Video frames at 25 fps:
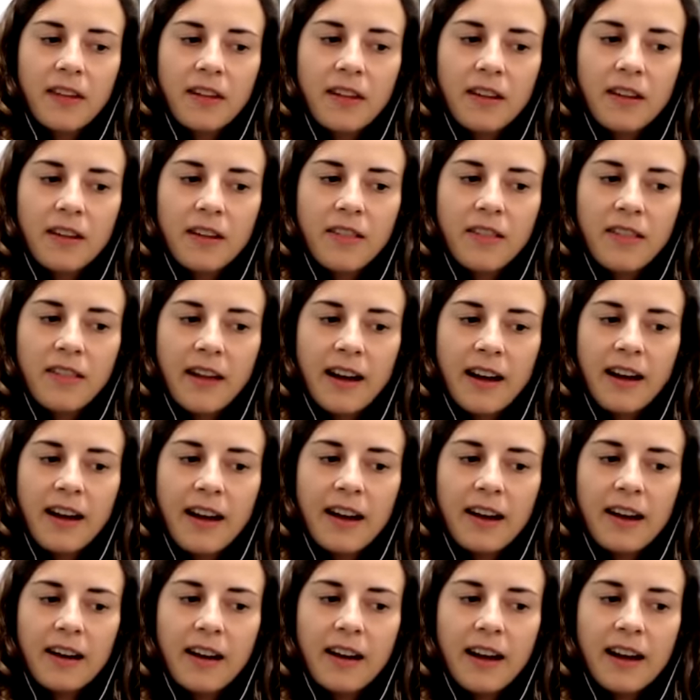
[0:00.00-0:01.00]
that
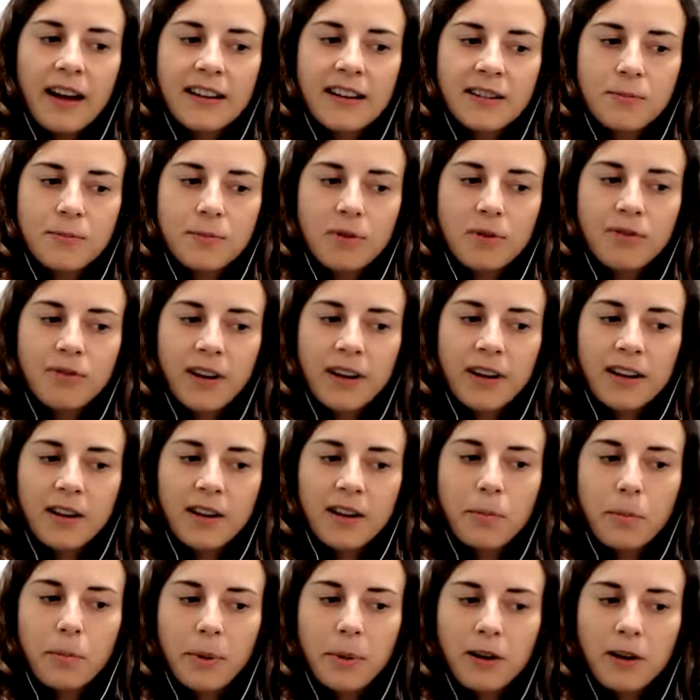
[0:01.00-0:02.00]
has provided a
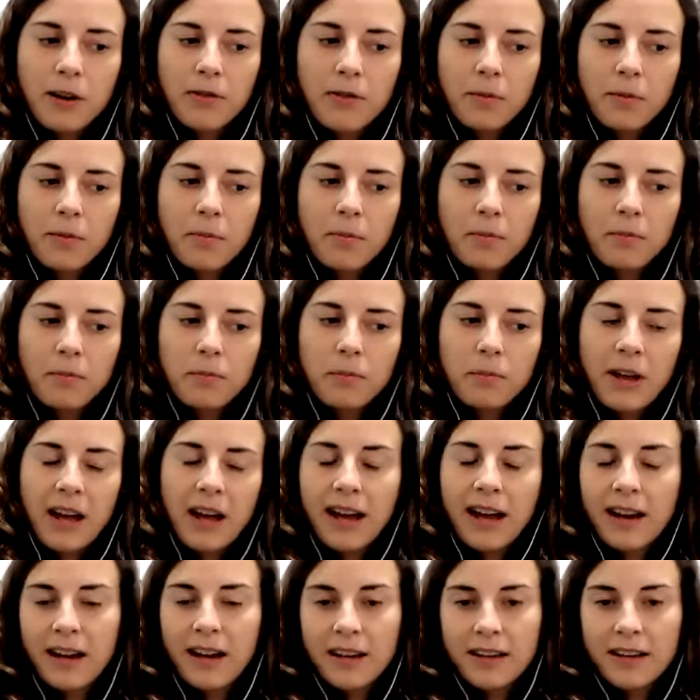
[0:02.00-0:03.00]
bit of a
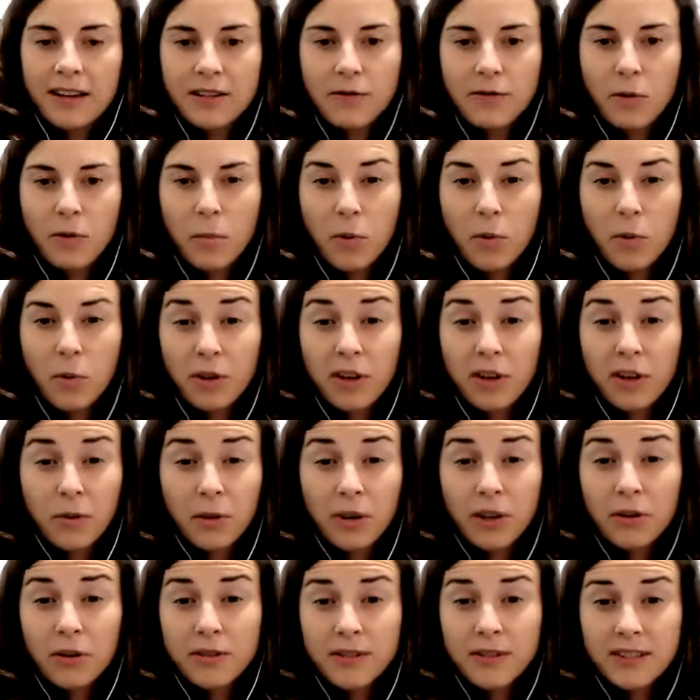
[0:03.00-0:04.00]
catalyst for more
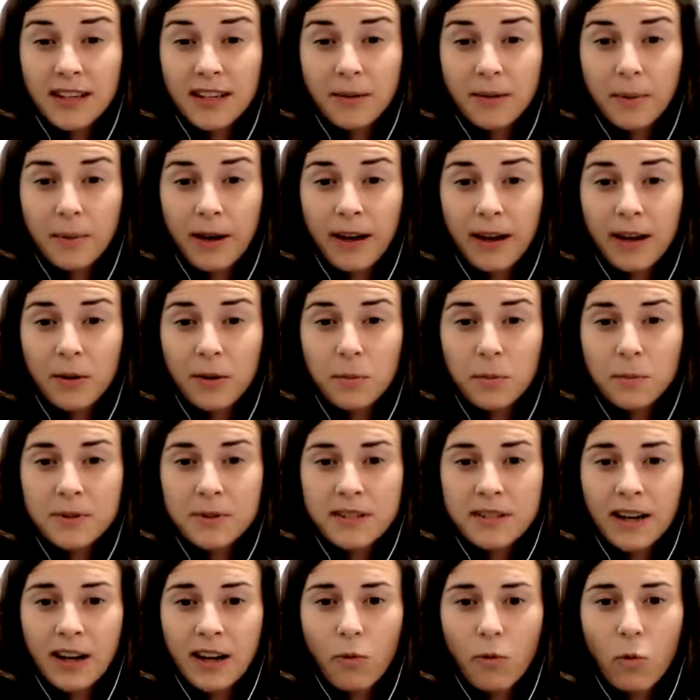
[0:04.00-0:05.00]
curiosity, perhaps.
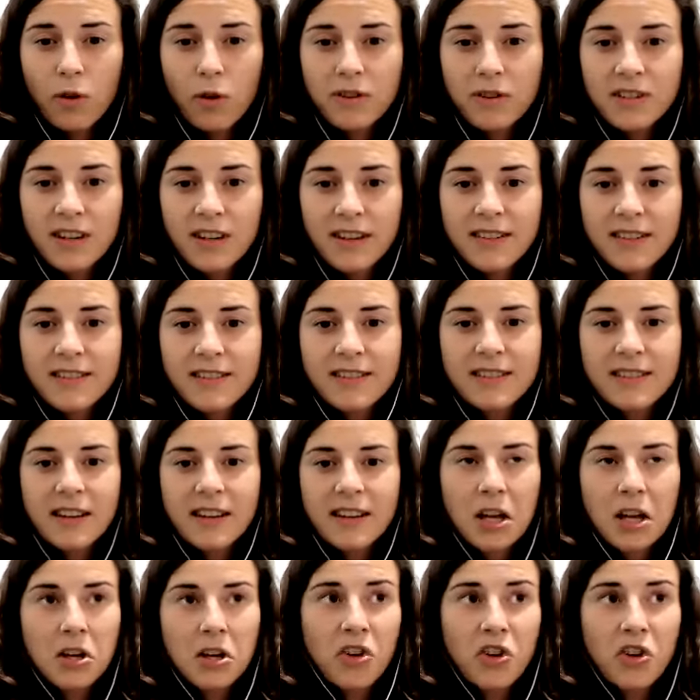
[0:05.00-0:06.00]
Like, what does
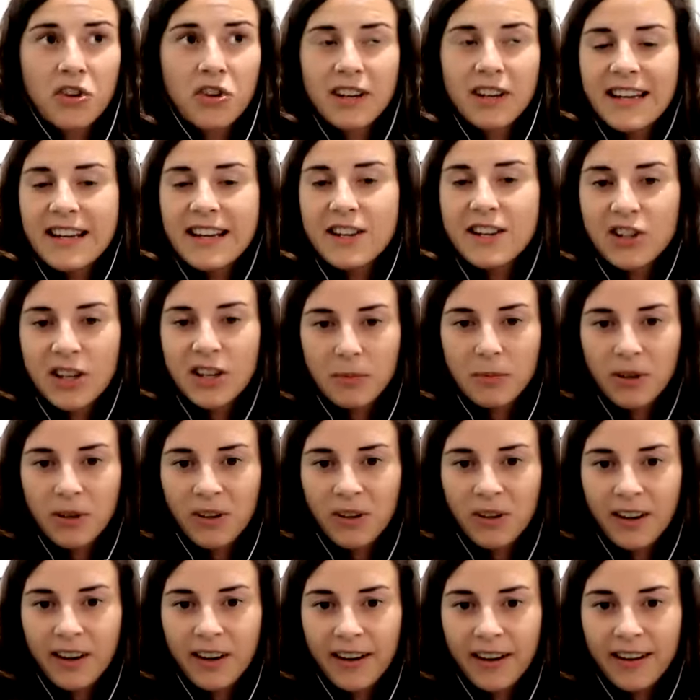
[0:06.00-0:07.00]
good leadership look
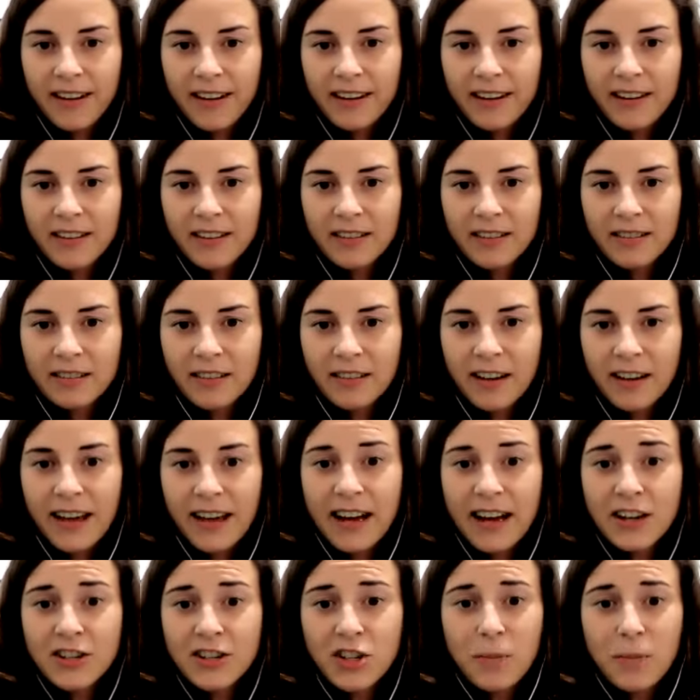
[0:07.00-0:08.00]
like? Like,
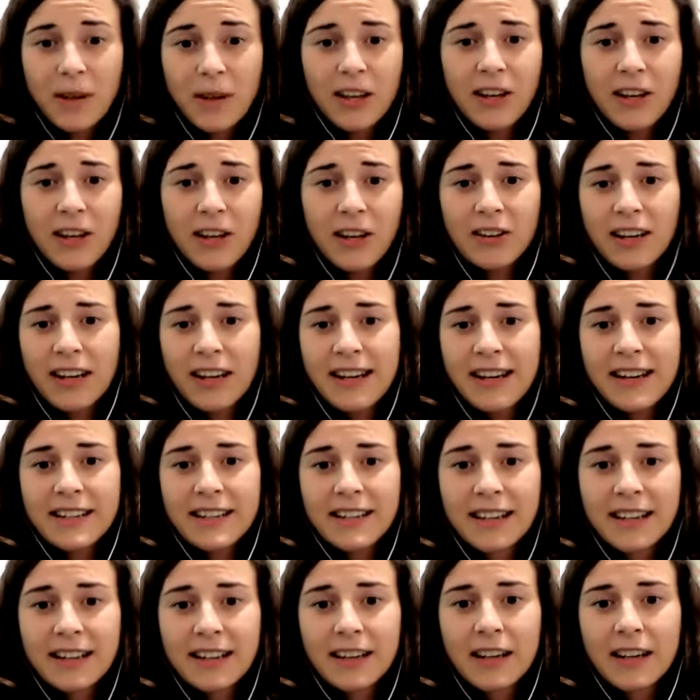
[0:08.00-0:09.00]
how do you be a good
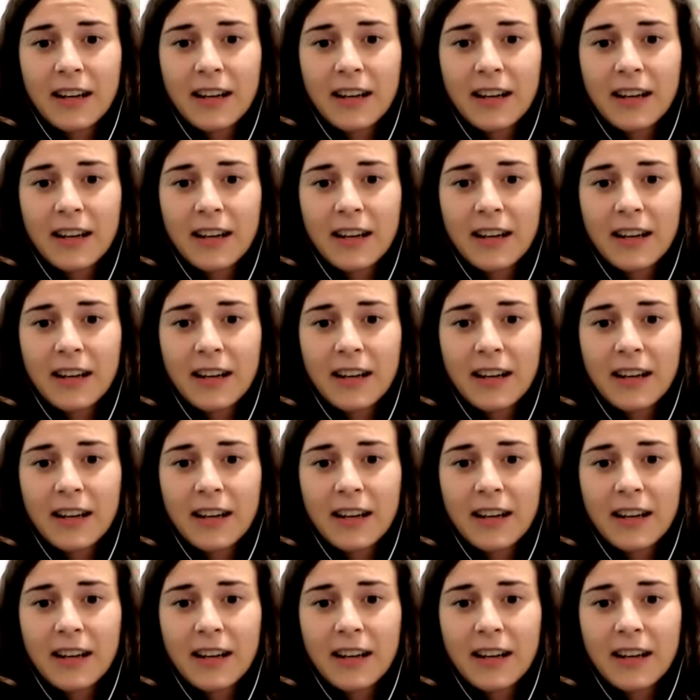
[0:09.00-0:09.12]
leader